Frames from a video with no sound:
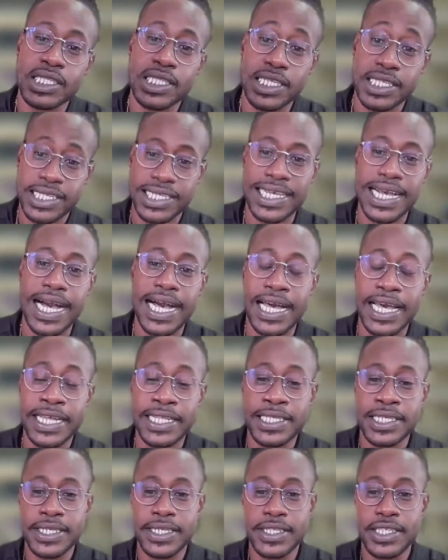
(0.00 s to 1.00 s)
guide
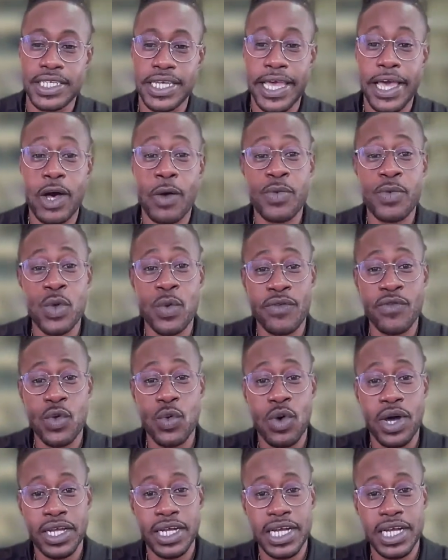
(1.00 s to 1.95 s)
to help you if you want to